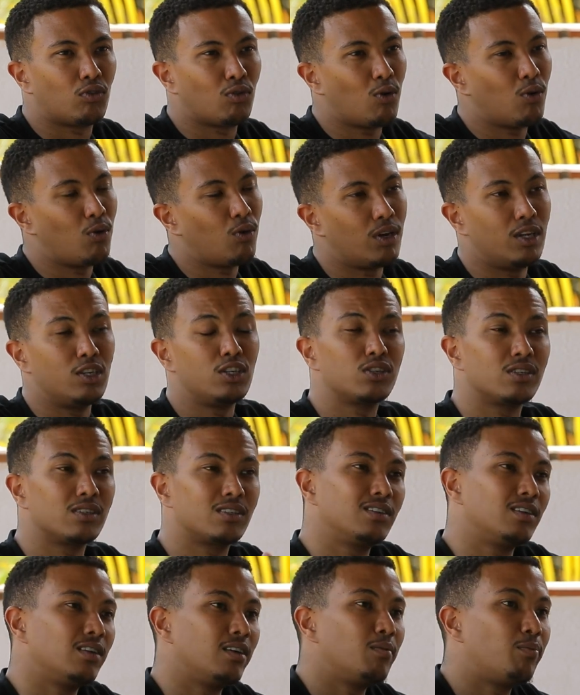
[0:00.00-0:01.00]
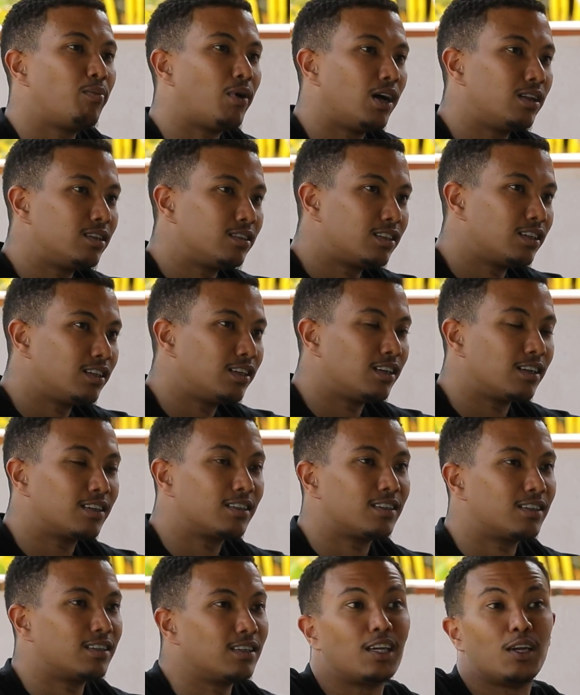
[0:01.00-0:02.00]
so interested in
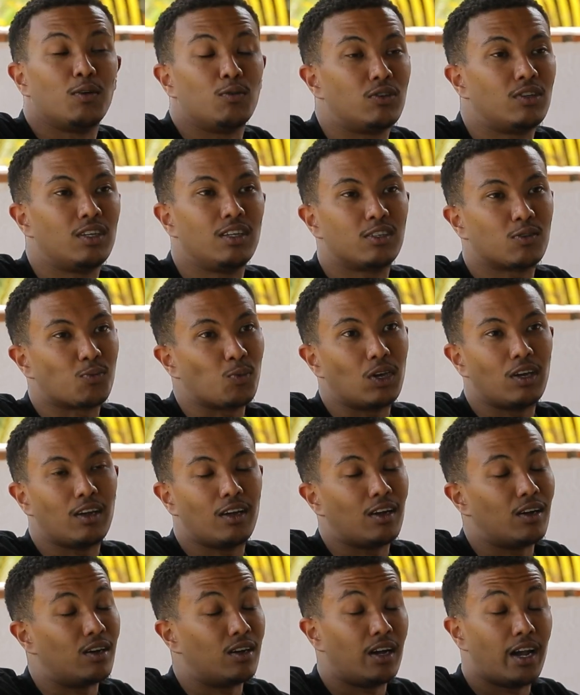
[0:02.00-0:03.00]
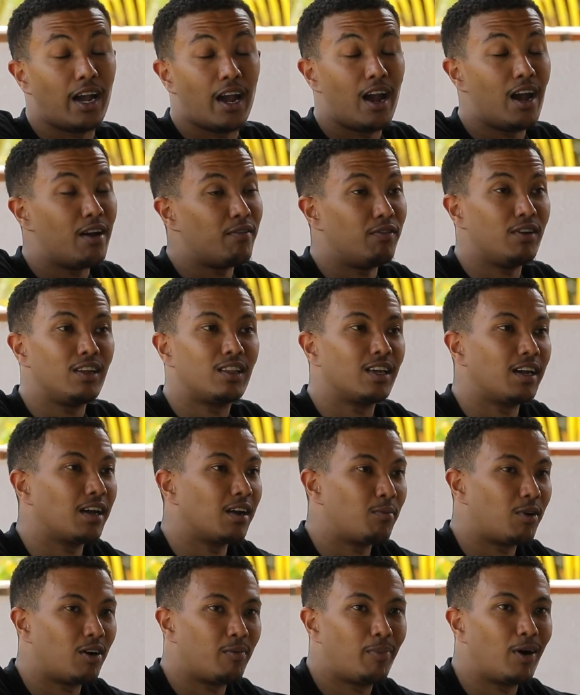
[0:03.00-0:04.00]
politics. He would teach me everything
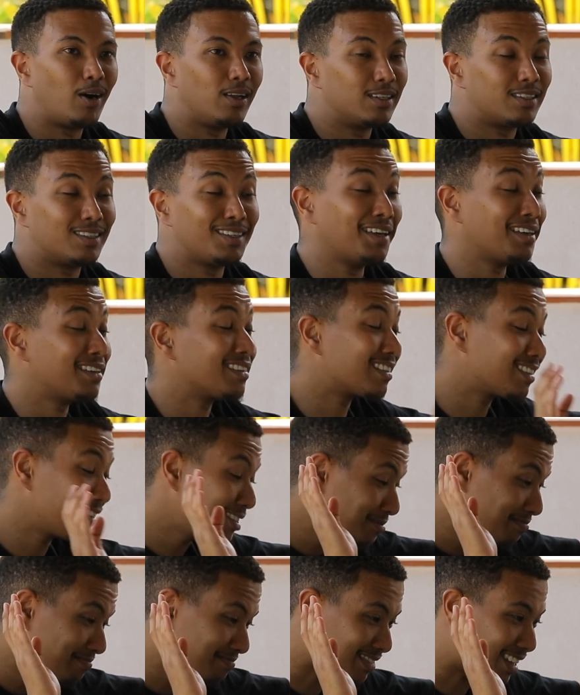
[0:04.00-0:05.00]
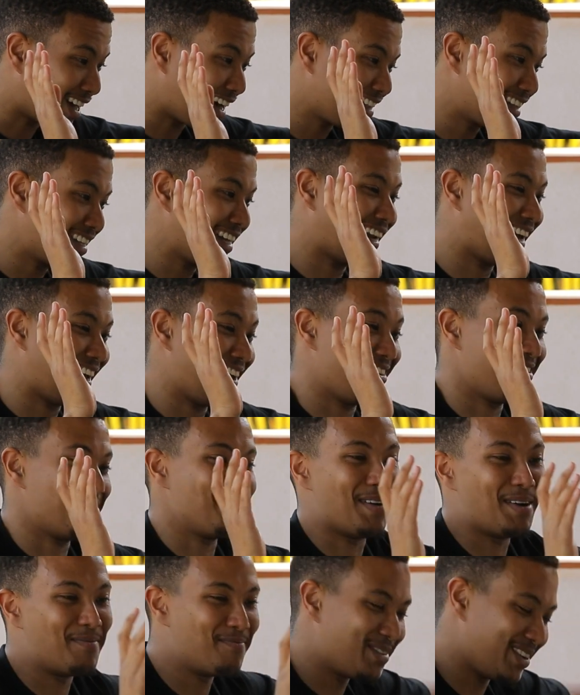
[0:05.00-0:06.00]
about politics. Not that I
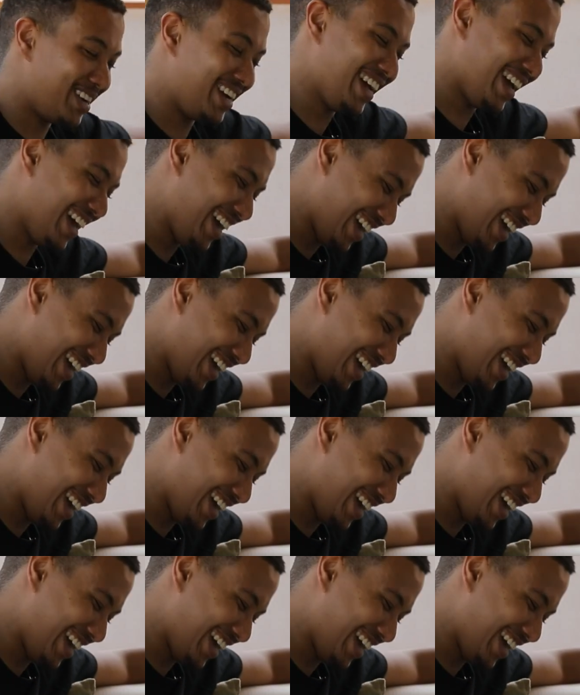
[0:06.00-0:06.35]
remember.